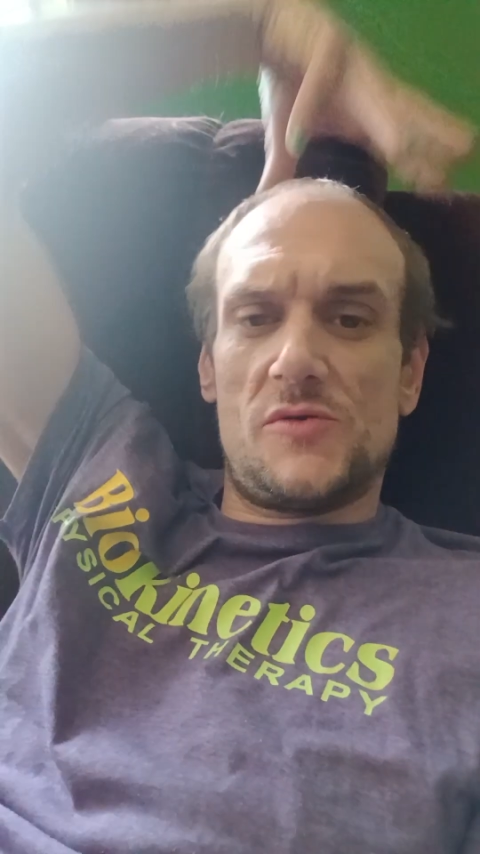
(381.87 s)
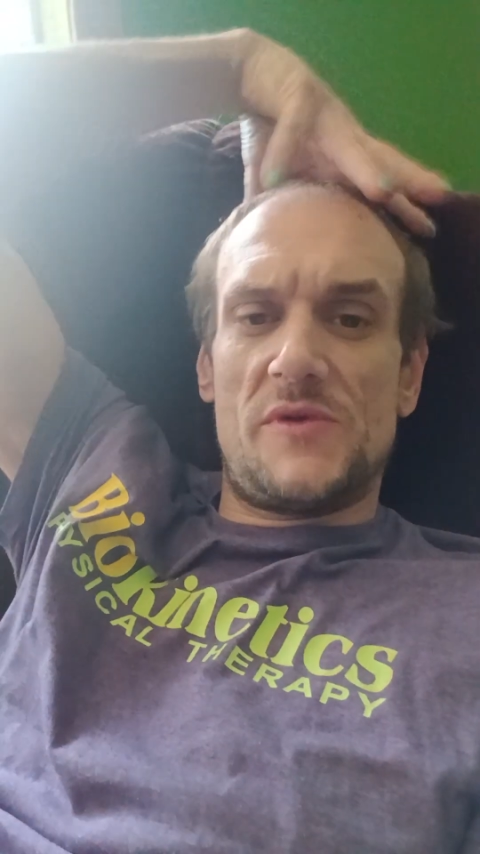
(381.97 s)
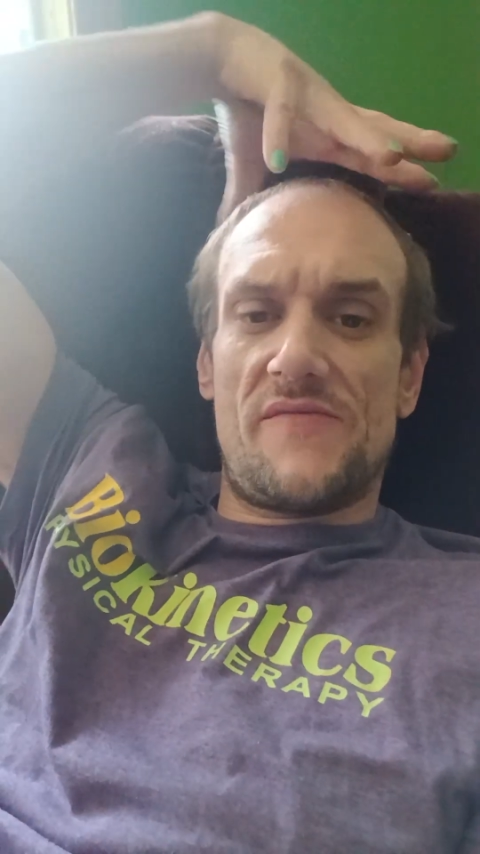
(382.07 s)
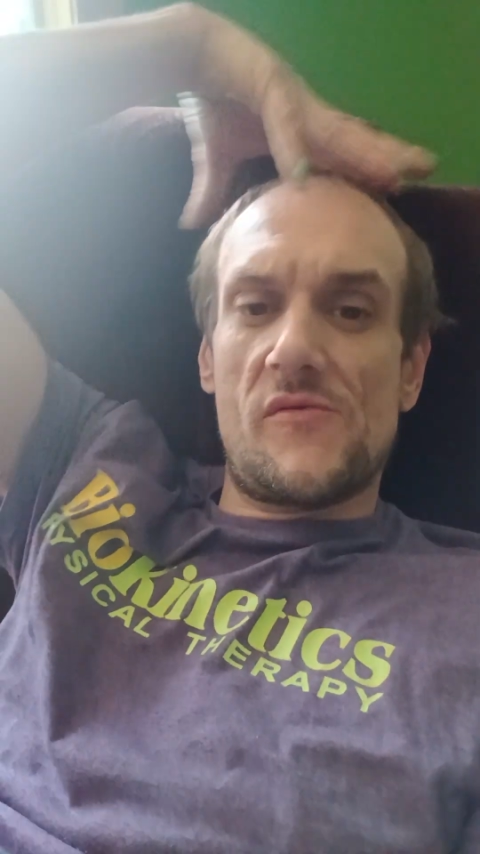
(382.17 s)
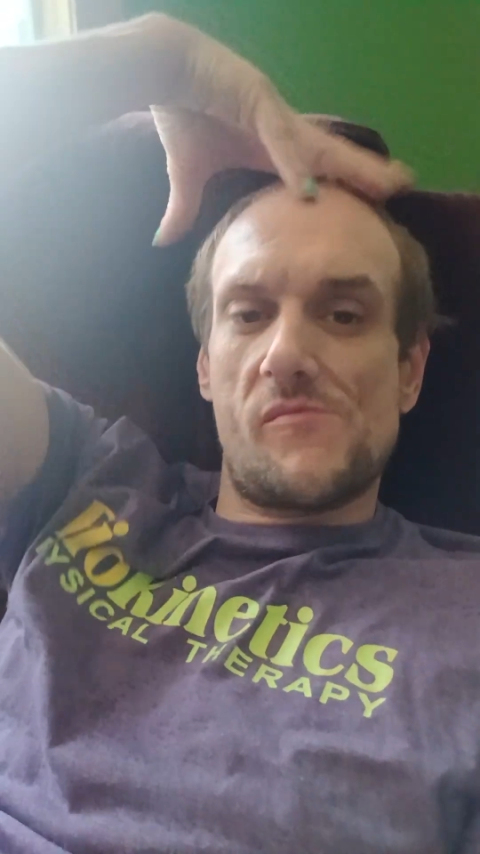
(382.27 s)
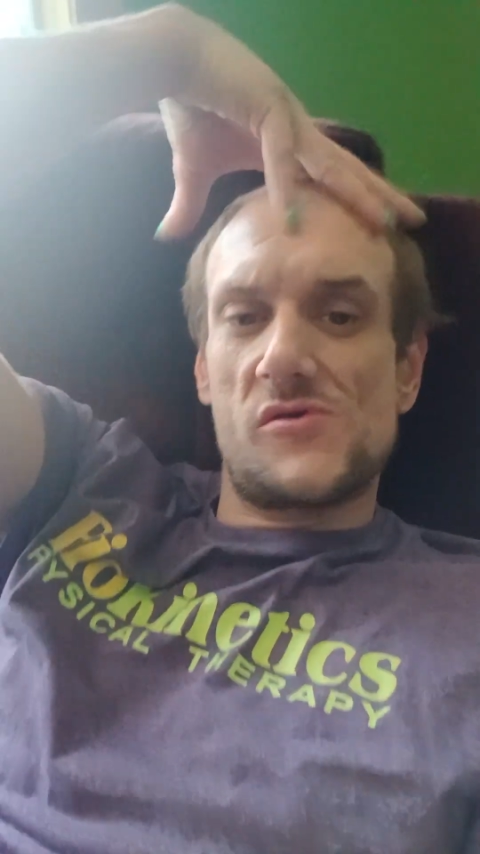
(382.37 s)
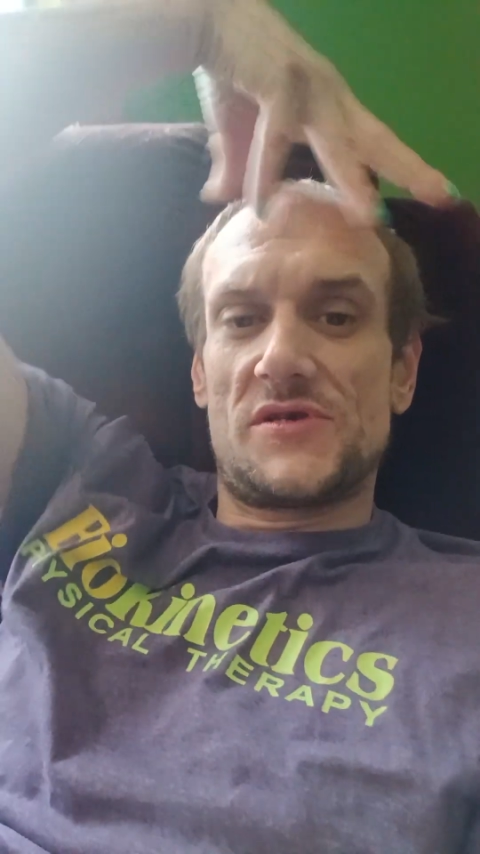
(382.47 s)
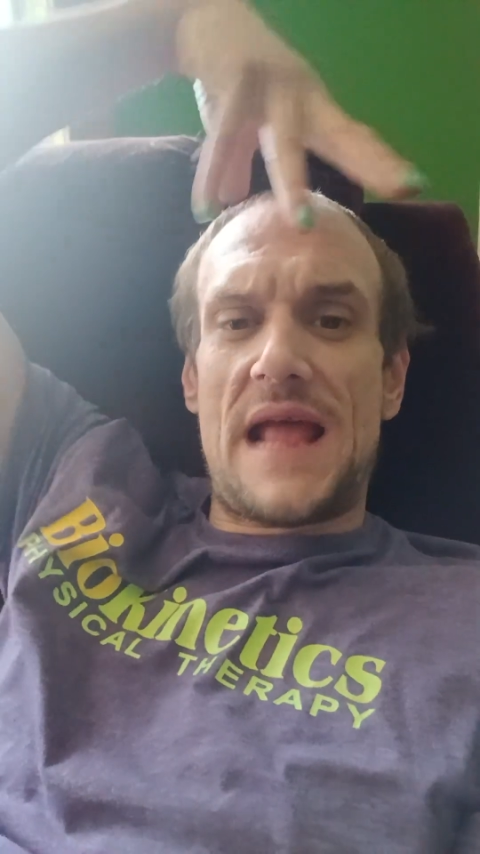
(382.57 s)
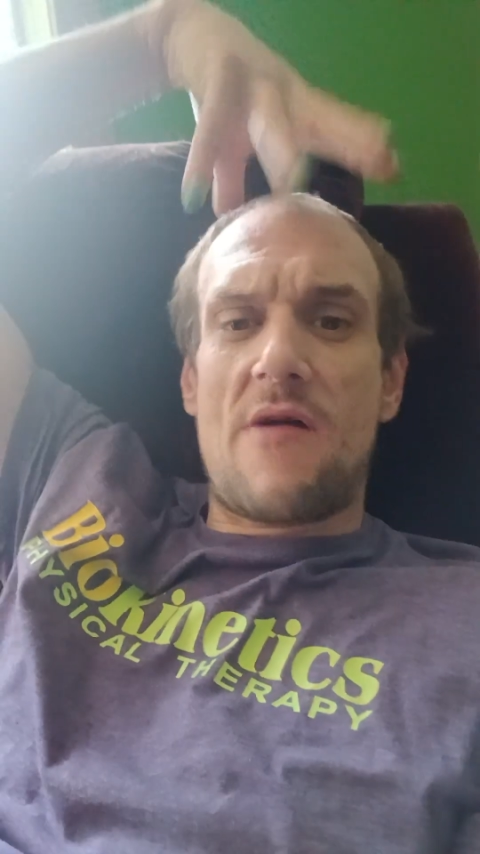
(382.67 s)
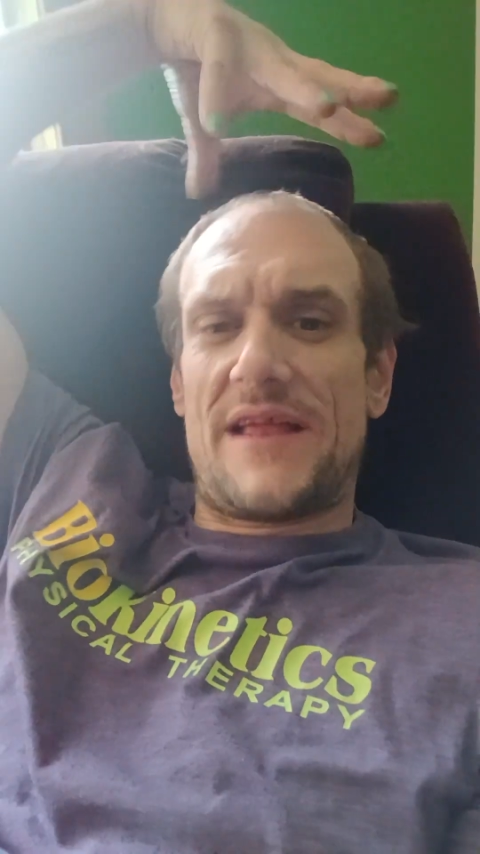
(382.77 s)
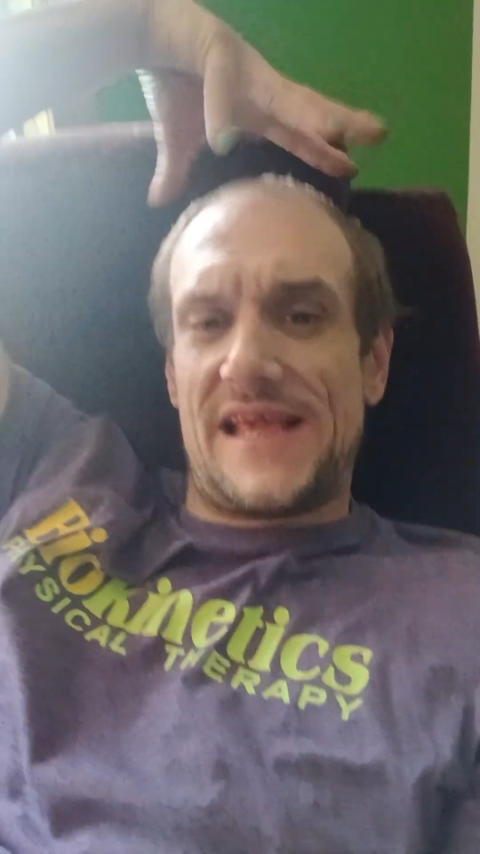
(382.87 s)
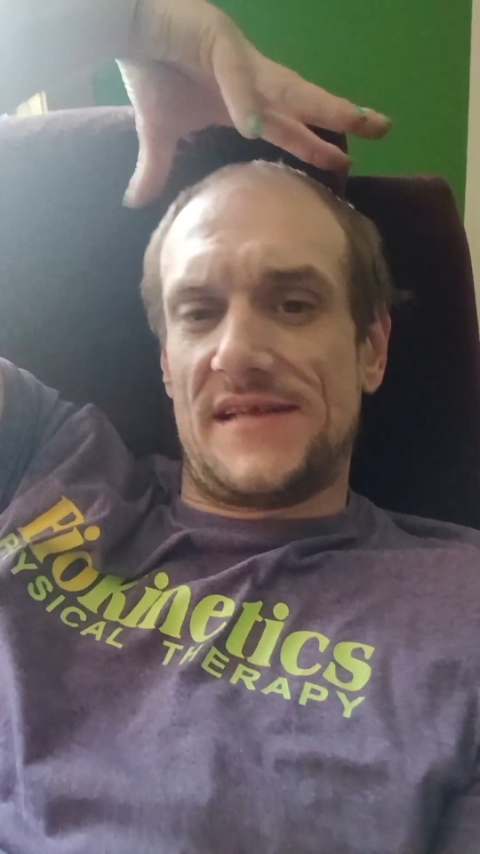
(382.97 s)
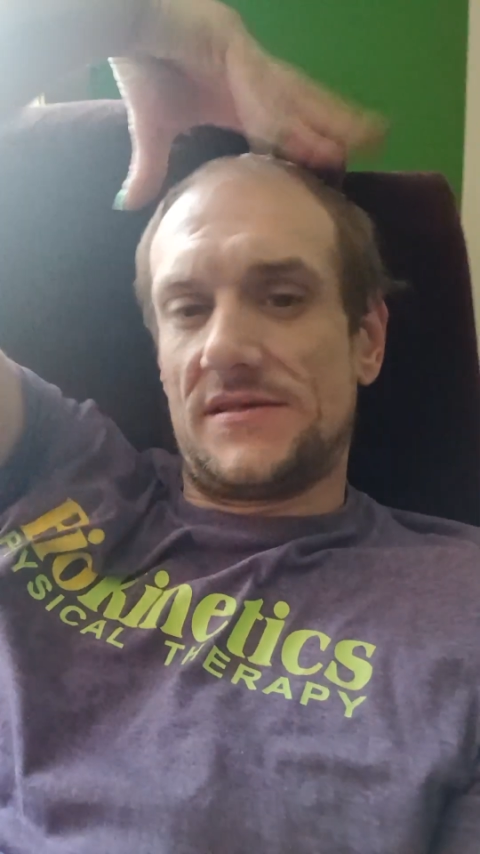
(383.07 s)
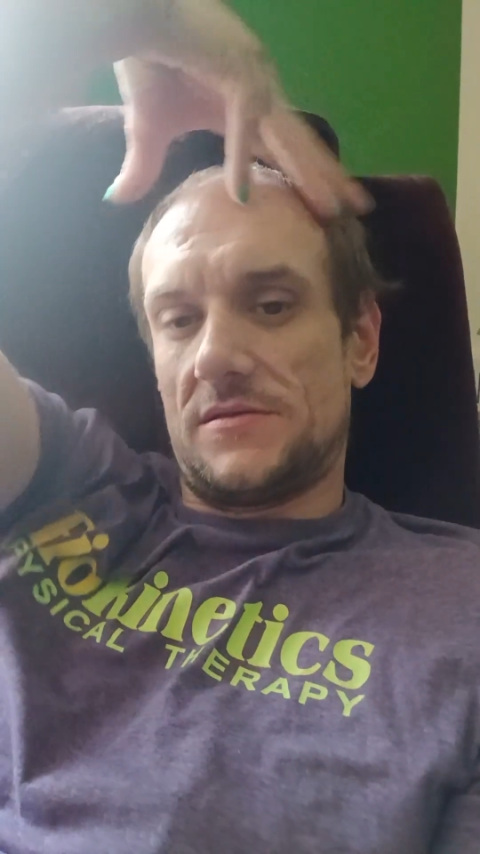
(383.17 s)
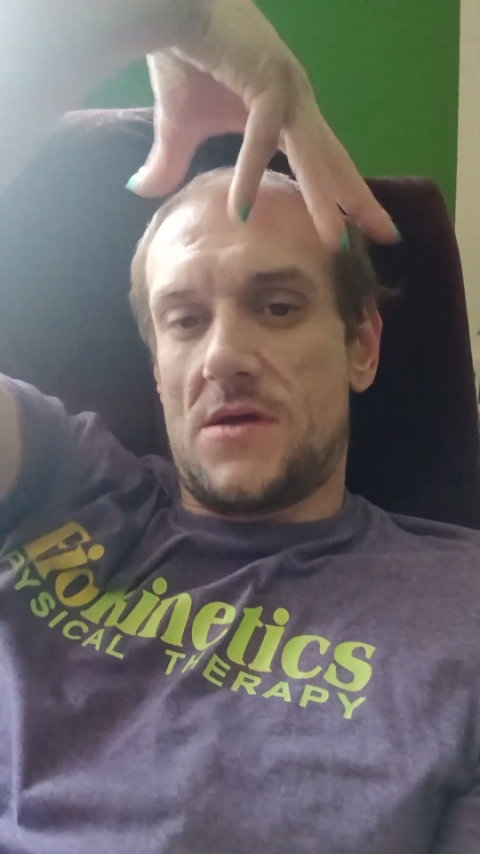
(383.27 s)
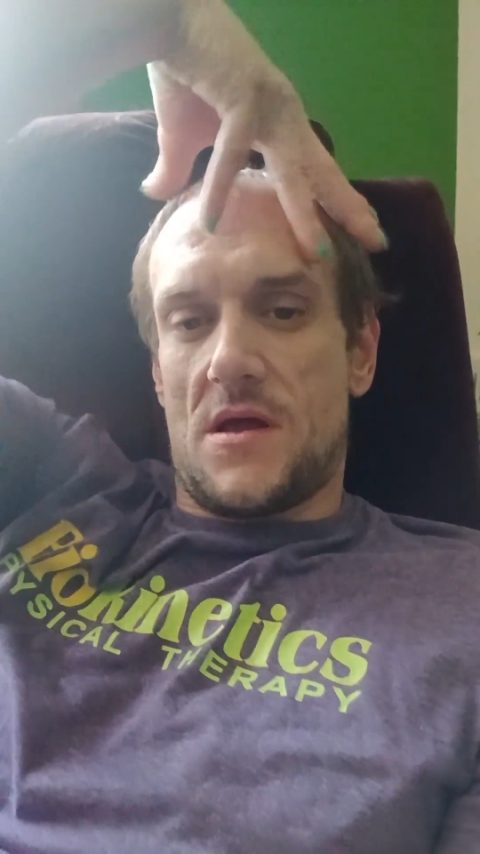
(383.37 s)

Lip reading: different personalities.